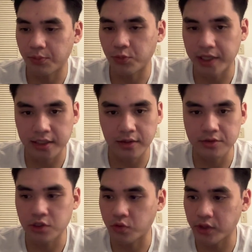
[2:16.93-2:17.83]
We
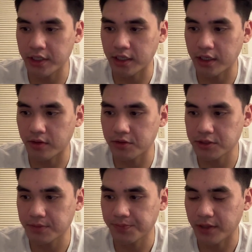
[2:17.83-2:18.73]
closed three
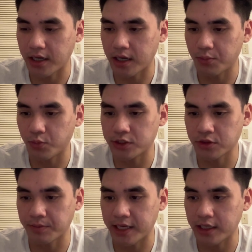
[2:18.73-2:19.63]
deals, which
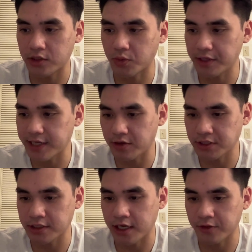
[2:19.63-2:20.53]
making
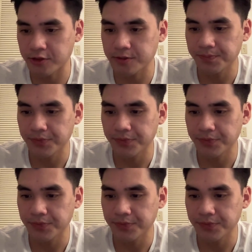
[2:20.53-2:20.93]
$20,000.